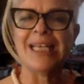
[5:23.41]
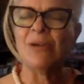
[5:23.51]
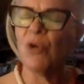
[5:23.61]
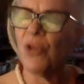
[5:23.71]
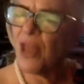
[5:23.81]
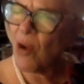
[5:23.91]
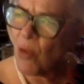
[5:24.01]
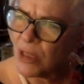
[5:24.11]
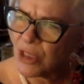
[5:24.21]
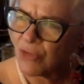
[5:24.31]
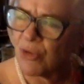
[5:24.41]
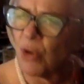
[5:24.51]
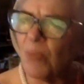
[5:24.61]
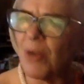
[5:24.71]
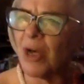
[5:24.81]
Were they always a
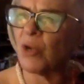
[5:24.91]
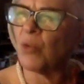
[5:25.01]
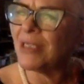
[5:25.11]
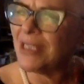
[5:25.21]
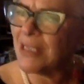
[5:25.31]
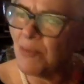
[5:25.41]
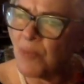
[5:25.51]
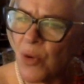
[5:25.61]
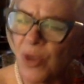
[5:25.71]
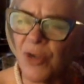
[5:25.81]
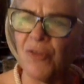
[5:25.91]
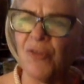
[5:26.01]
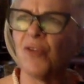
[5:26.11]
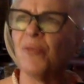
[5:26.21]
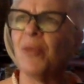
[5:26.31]
role model? Was it important
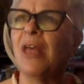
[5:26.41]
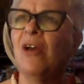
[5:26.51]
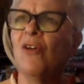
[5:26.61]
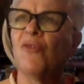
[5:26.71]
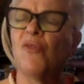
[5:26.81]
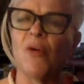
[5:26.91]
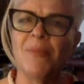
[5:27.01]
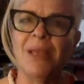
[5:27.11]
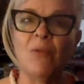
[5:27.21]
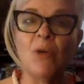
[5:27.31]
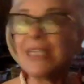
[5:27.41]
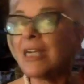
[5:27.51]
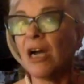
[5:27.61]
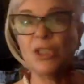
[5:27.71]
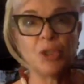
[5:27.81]
for me? For me? Was it
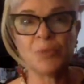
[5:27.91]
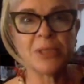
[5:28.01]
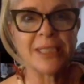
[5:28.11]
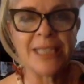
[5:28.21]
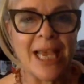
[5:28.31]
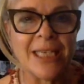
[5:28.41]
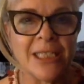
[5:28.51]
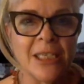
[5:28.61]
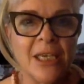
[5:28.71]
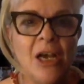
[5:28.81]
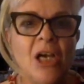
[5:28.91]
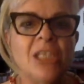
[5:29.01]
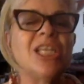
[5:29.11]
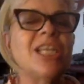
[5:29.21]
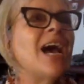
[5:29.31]
100%?
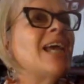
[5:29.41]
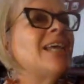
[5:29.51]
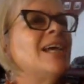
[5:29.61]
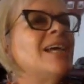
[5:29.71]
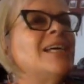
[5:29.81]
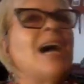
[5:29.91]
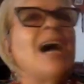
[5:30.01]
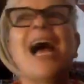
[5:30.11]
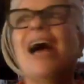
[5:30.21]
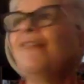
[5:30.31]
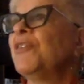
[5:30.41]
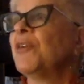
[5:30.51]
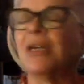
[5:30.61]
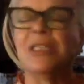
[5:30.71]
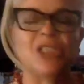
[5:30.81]
Did I have
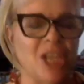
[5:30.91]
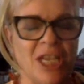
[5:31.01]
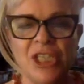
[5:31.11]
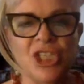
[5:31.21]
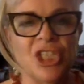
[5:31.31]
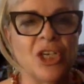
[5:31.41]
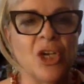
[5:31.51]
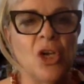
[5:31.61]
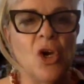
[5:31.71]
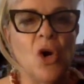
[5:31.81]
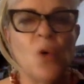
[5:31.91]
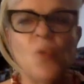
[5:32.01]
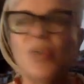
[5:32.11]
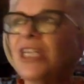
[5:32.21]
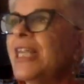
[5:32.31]
their attention?
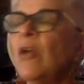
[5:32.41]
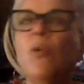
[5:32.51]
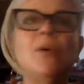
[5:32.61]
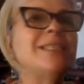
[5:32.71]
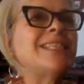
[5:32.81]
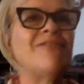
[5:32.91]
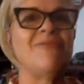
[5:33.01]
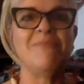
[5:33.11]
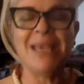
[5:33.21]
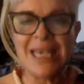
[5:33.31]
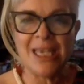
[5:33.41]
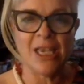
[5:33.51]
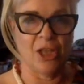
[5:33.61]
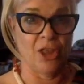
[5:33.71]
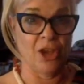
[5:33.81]
Did they always give me
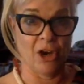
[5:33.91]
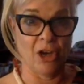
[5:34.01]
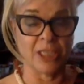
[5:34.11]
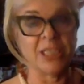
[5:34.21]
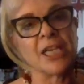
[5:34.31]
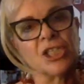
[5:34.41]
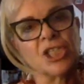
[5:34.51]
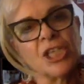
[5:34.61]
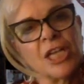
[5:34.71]
their attention?